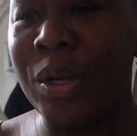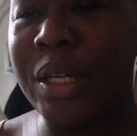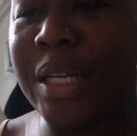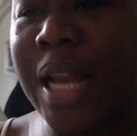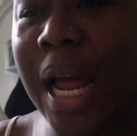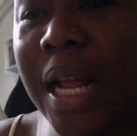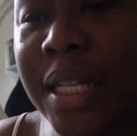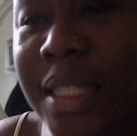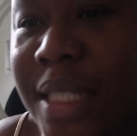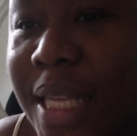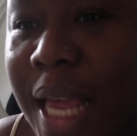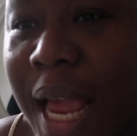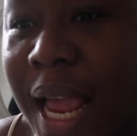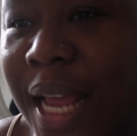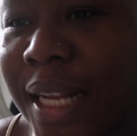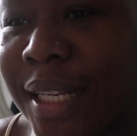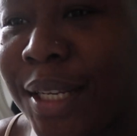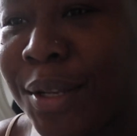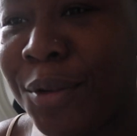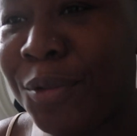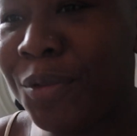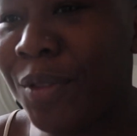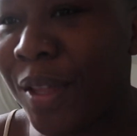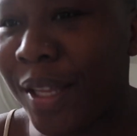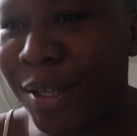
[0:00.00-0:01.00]
But they're 10.
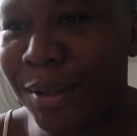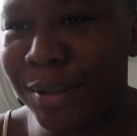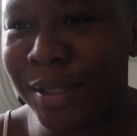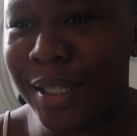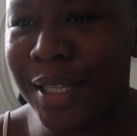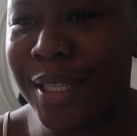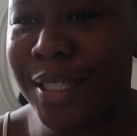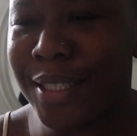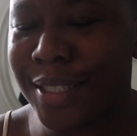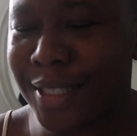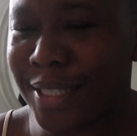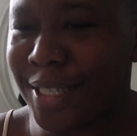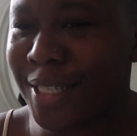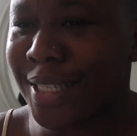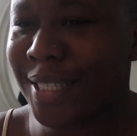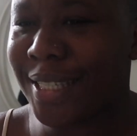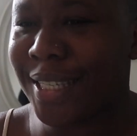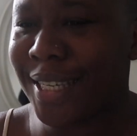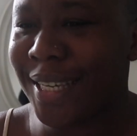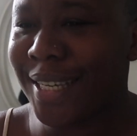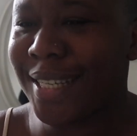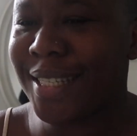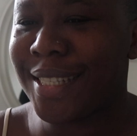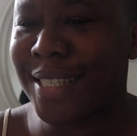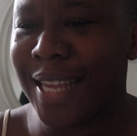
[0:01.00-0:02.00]
The
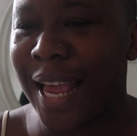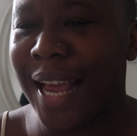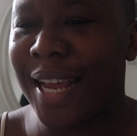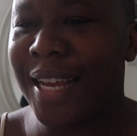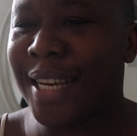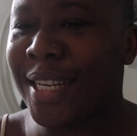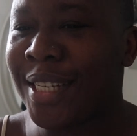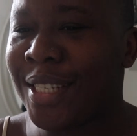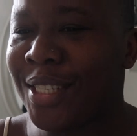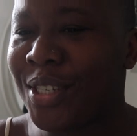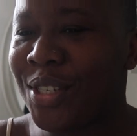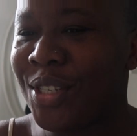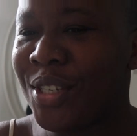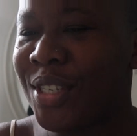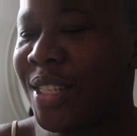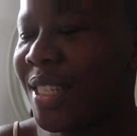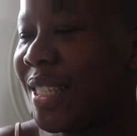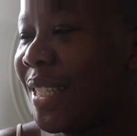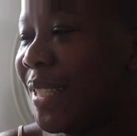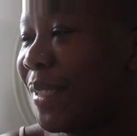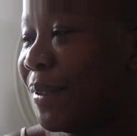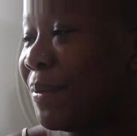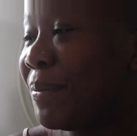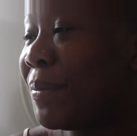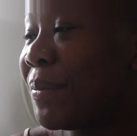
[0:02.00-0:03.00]
kids are in there. Yeah,
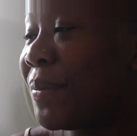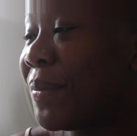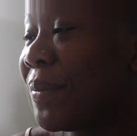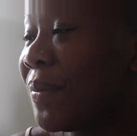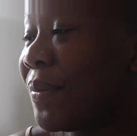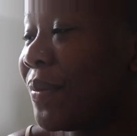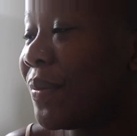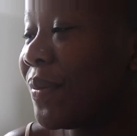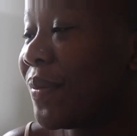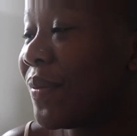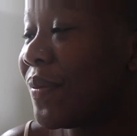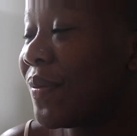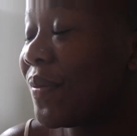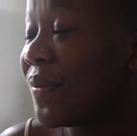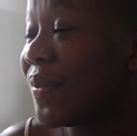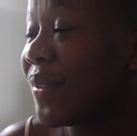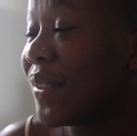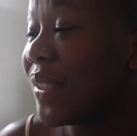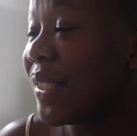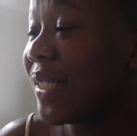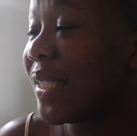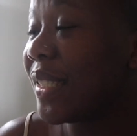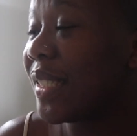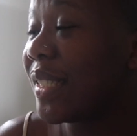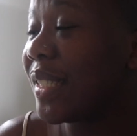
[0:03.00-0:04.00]
they're allowed to buy it from
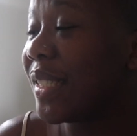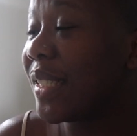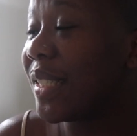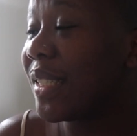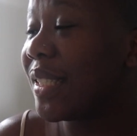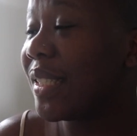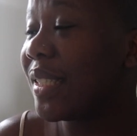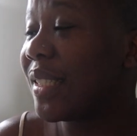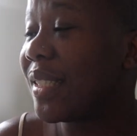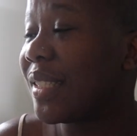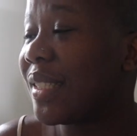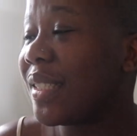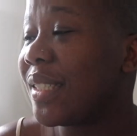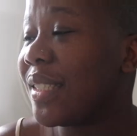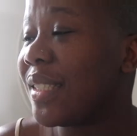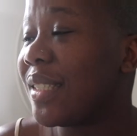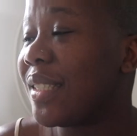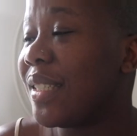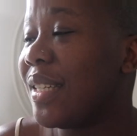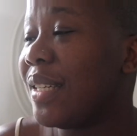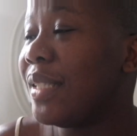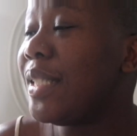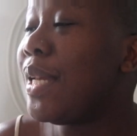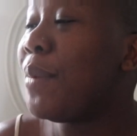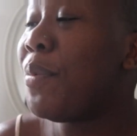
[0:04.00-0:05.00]
Asda and
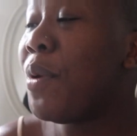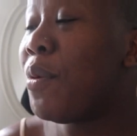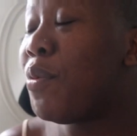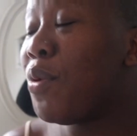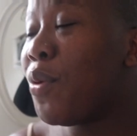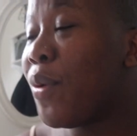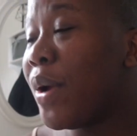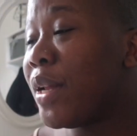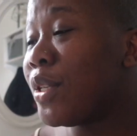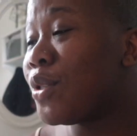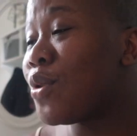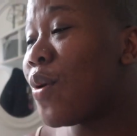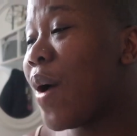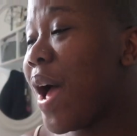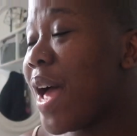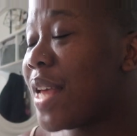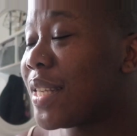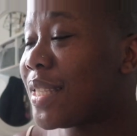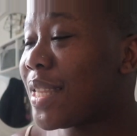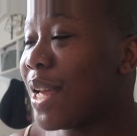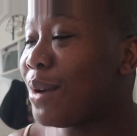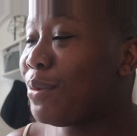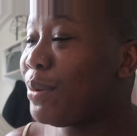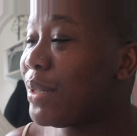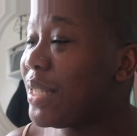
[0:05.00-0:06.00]
that. Yeah, but we went to
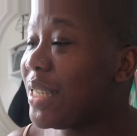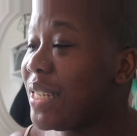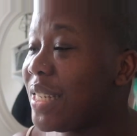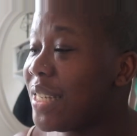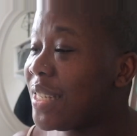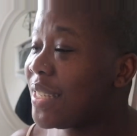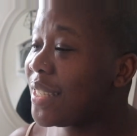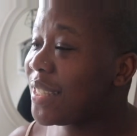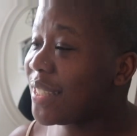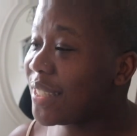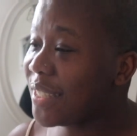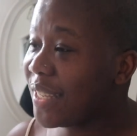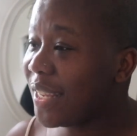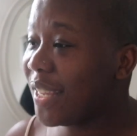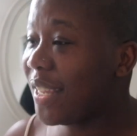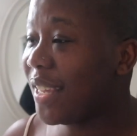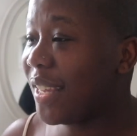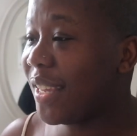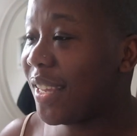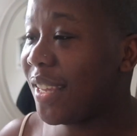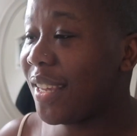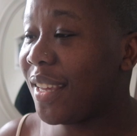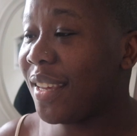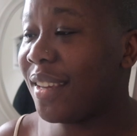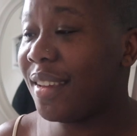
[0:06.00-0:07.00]
Asda, we didn't
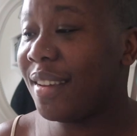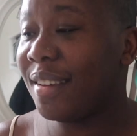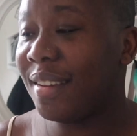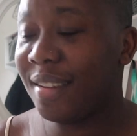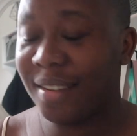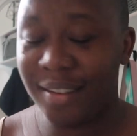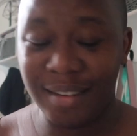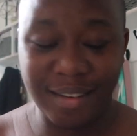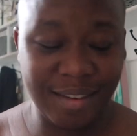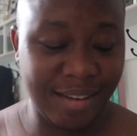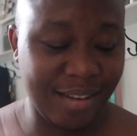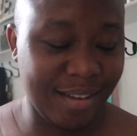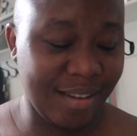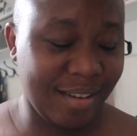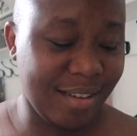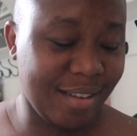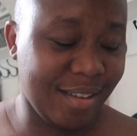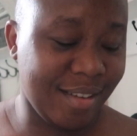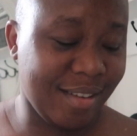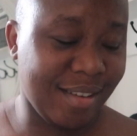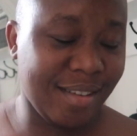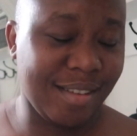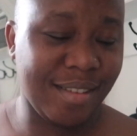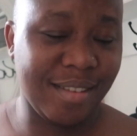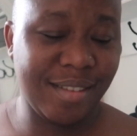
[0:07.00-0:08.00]
see. Yeah.
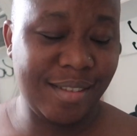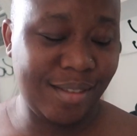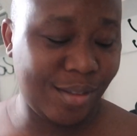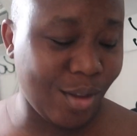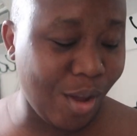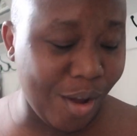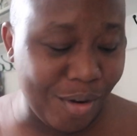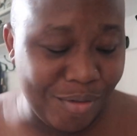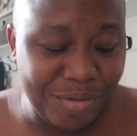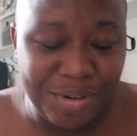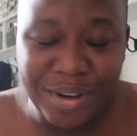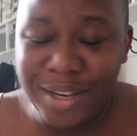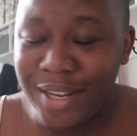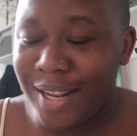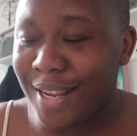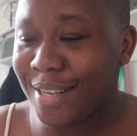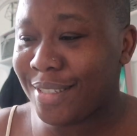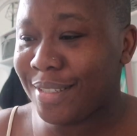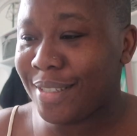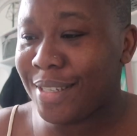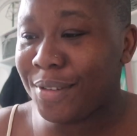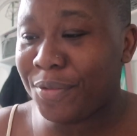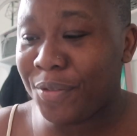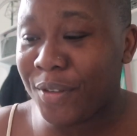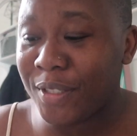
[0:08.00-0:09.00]
Sorry,
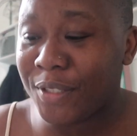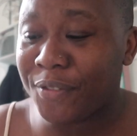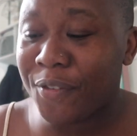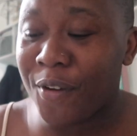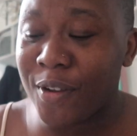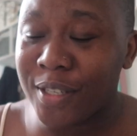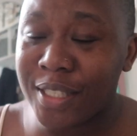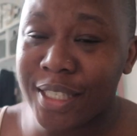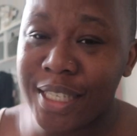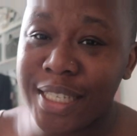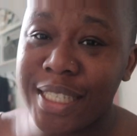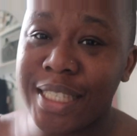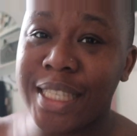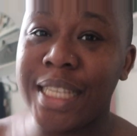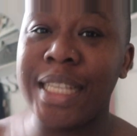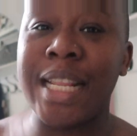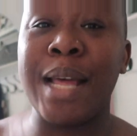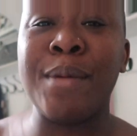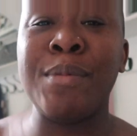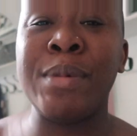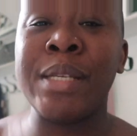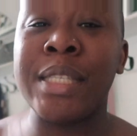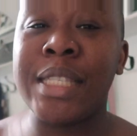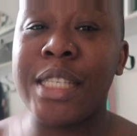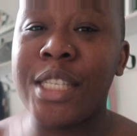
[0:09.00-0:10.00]
if it's for 16,
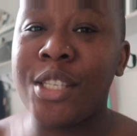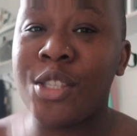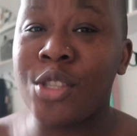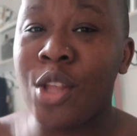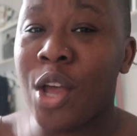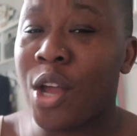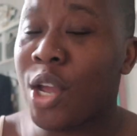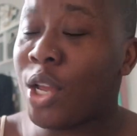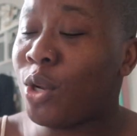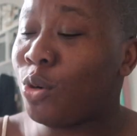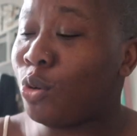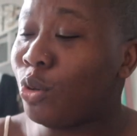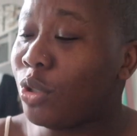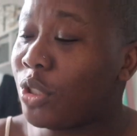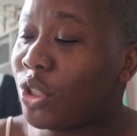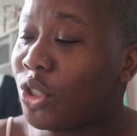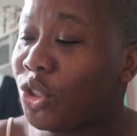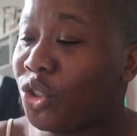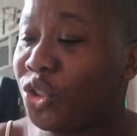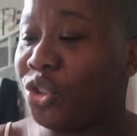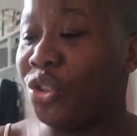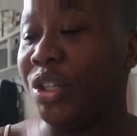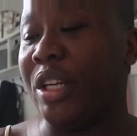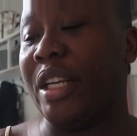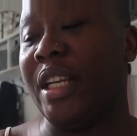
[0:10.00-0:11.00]
that means it's not a good
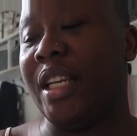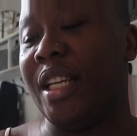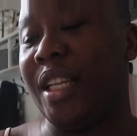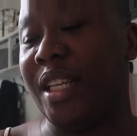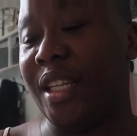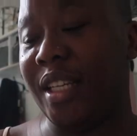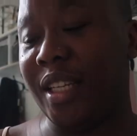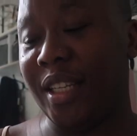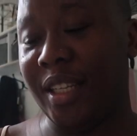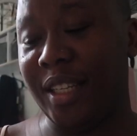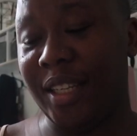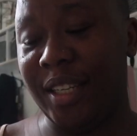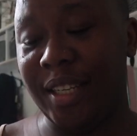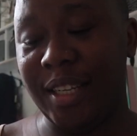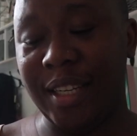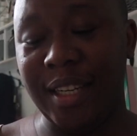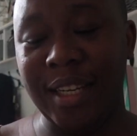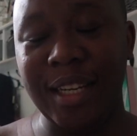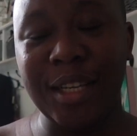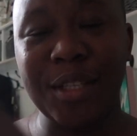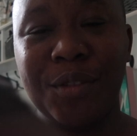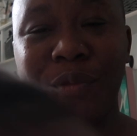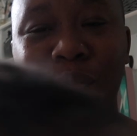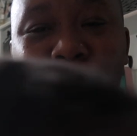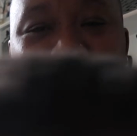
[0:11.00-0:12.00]
drink. Oh.
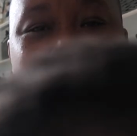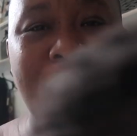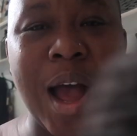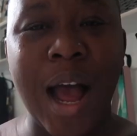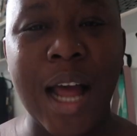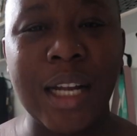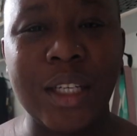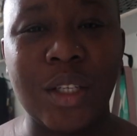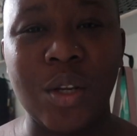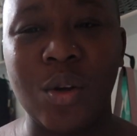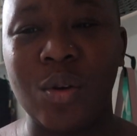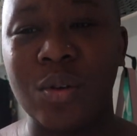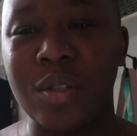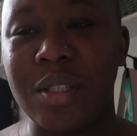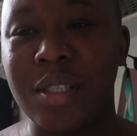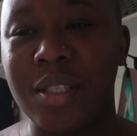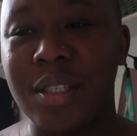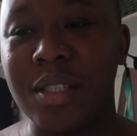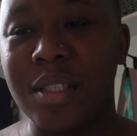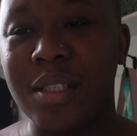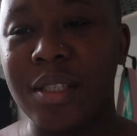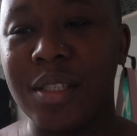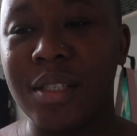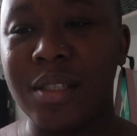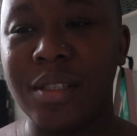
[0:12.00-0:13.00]
It's for
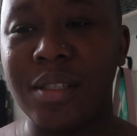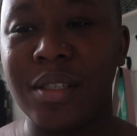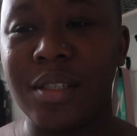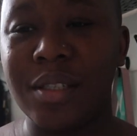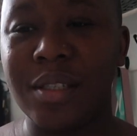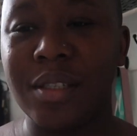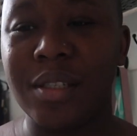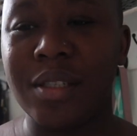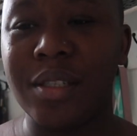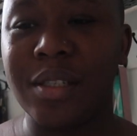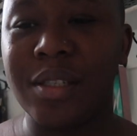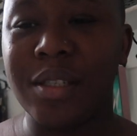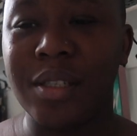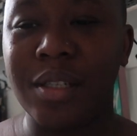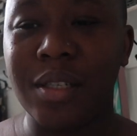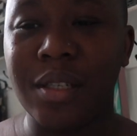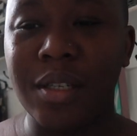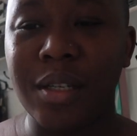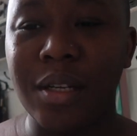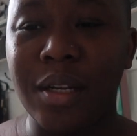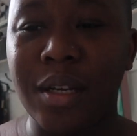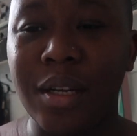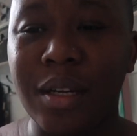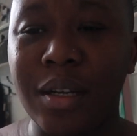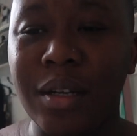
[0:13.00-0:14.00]
adults.
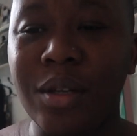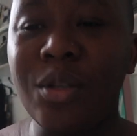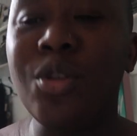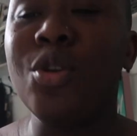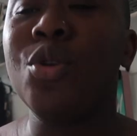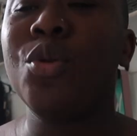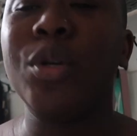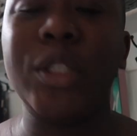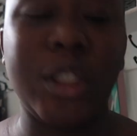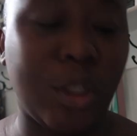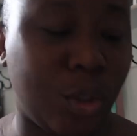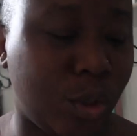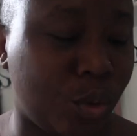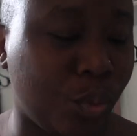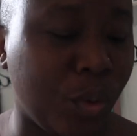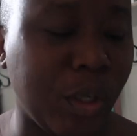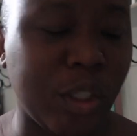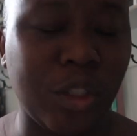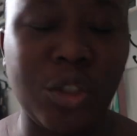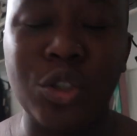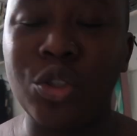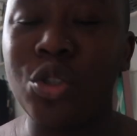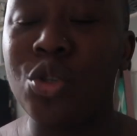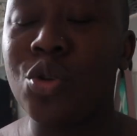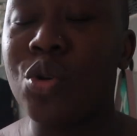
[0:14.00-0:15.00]
You wish
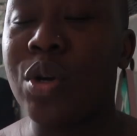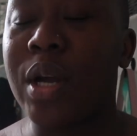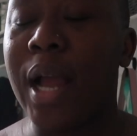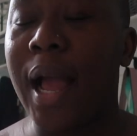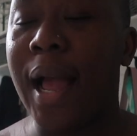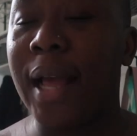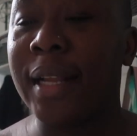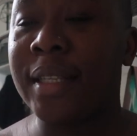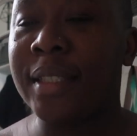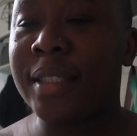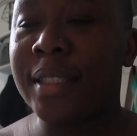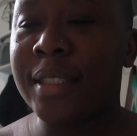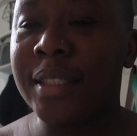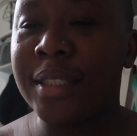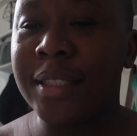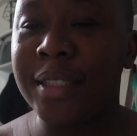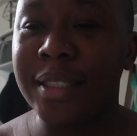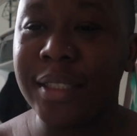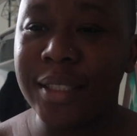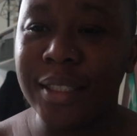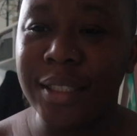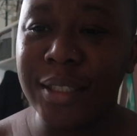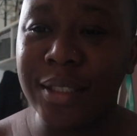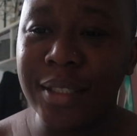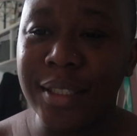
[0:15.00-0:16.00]
you can.
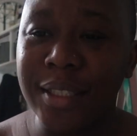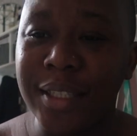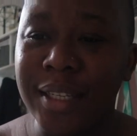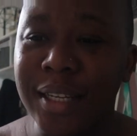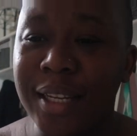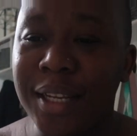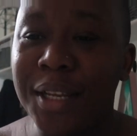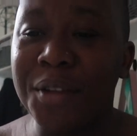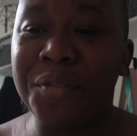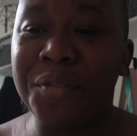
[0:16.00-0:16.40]
You can.